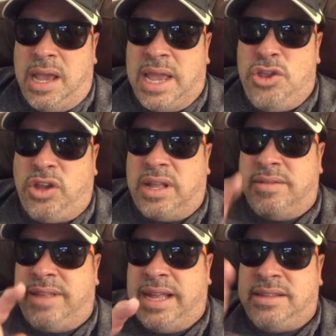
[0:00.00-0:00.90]
And you can
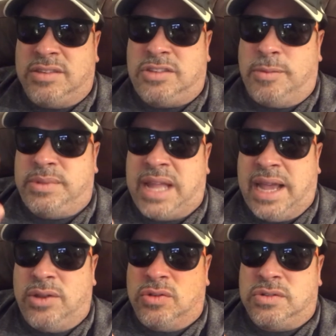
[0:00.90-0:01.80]
take the
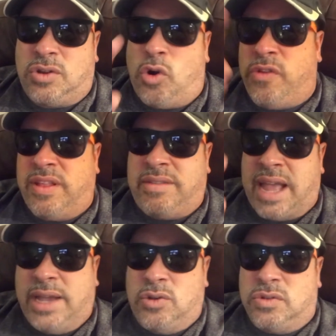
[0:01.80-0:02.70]
subtitles or the
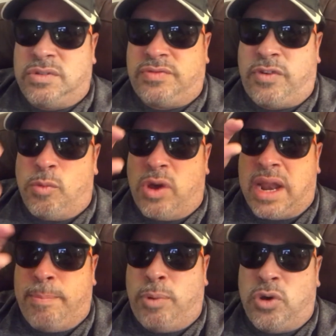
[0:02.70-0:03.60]
titles from what
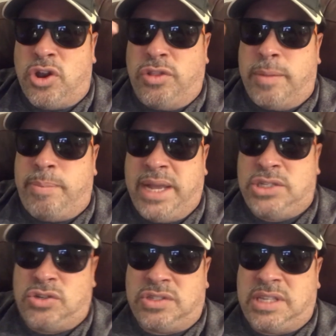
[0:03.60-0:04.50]
I put on the
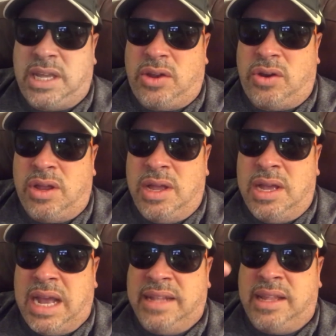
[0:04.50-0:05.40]
pictures here
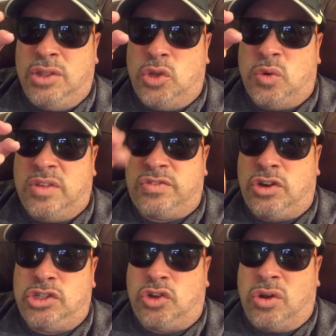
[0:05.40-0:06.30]
and then do a
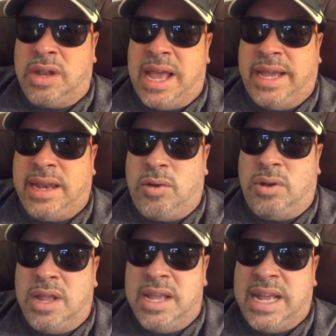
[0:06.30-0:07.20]
search online
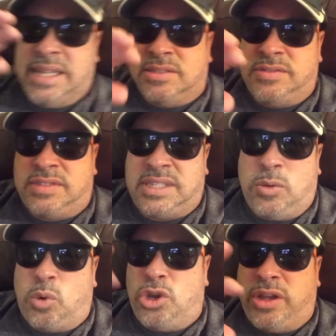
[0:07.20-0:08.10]
and, and see
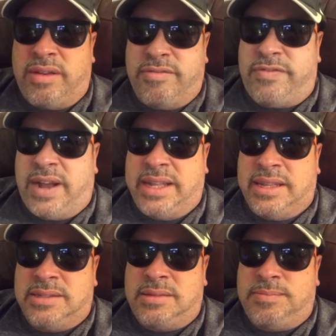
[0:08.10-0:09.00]
where you can find
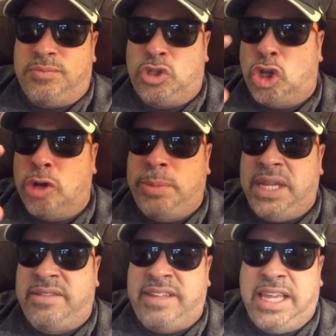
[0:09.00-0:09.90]
it.
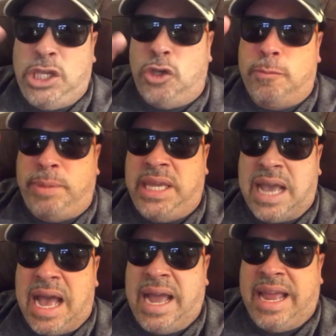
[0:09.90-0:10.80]
Tubi T U B
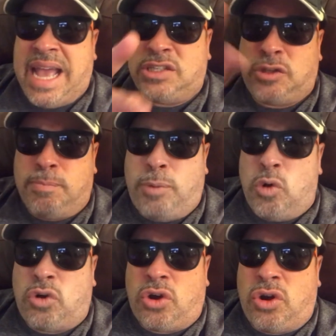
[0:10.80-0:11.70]
I has some
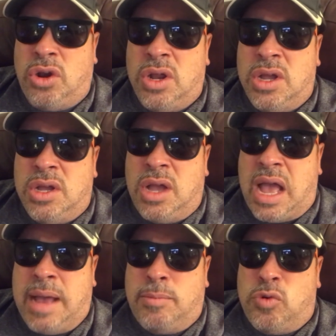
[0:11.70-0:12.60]
poker
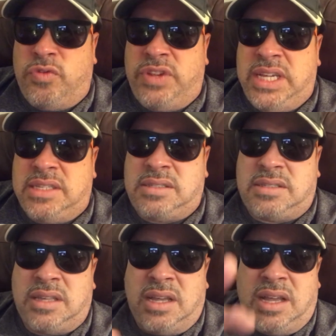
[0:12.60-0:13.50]
uh,
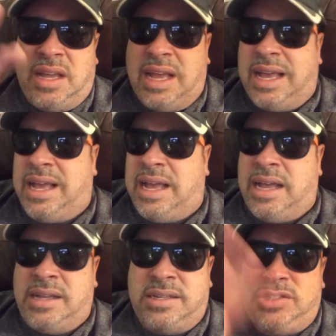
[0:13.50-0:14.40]
movies,
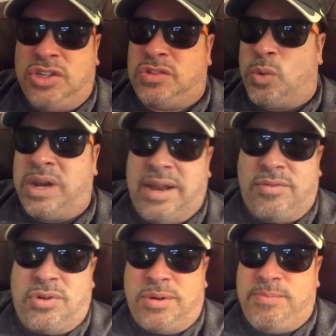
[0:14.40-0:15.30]
uh, just whatever.